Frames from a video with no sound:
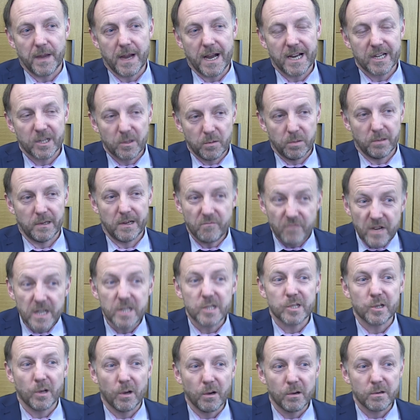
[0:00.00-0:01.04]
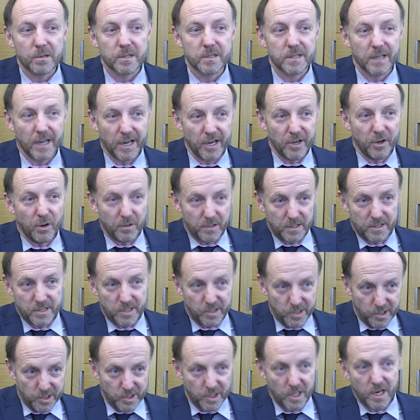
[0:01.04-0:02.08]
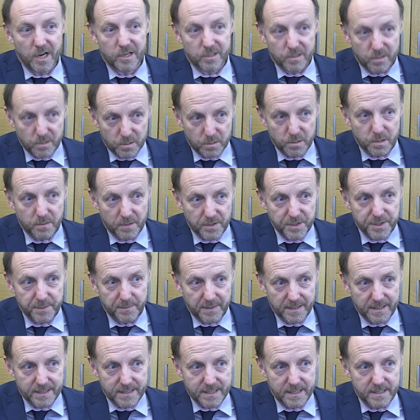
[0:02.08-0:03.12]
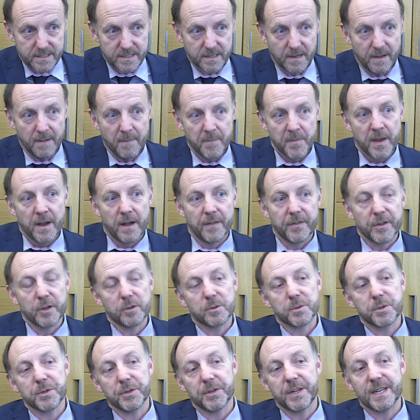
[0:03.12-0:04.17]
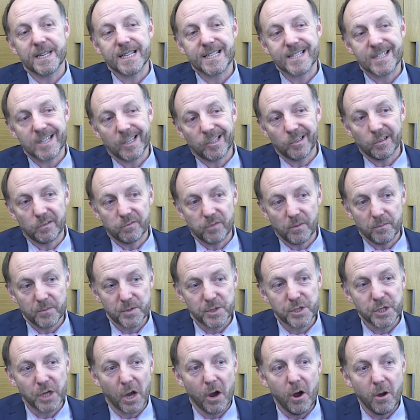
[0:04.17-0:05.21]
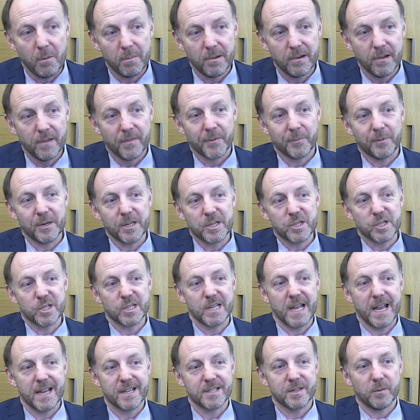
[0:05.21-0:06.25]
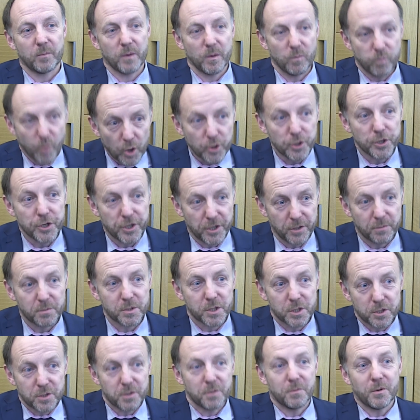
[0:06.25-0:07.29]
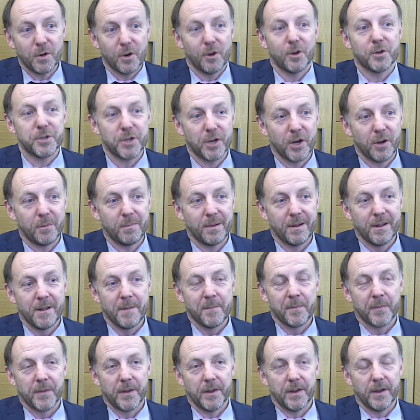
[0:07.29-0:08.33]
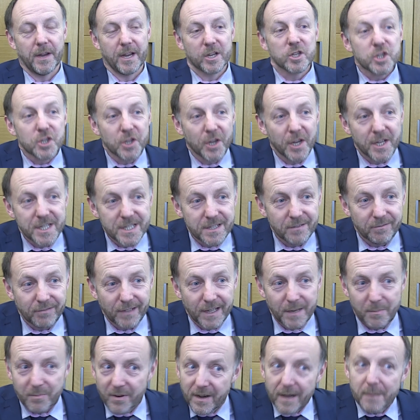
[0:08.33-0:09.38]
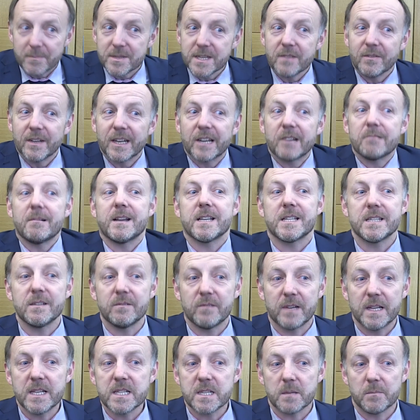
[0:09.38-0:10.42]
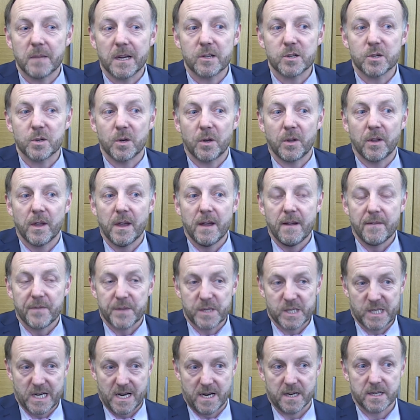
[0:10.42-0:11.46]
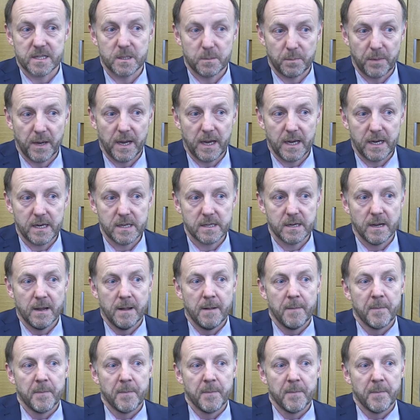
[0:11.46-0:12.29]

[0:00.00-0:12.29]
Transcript: adequately resourced in order to discharge those responsibilities. And they also need a signal from the top which says, we want you to do your job assertively, perhaps even aggressively, to make sure the tax is paid.